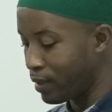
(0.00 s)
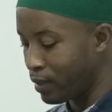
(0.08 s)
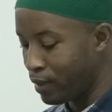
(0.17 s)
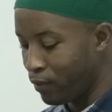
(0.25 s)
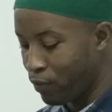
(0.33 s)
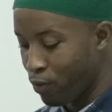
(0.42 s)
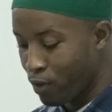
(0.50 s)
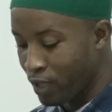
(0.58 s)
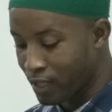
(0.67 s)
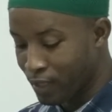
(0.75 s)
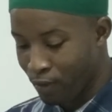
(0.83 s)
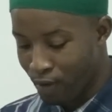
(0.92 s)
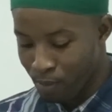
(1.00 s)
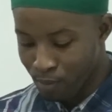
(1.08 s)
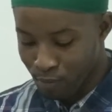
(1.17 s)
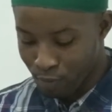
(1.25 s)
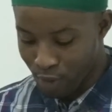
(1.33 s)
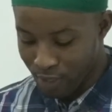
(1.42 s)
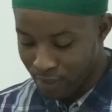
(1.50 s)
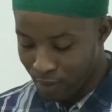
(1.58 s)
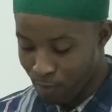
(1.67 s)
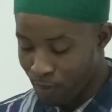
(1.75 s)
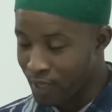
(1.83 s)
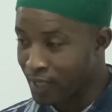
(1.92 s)
The food is come, rest
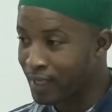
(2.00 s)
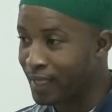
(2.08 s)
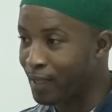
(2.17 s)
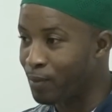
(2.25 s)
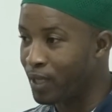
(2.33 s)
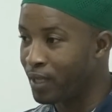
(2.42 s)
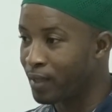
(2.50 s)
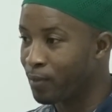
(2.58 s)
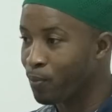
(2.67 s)
down on a table.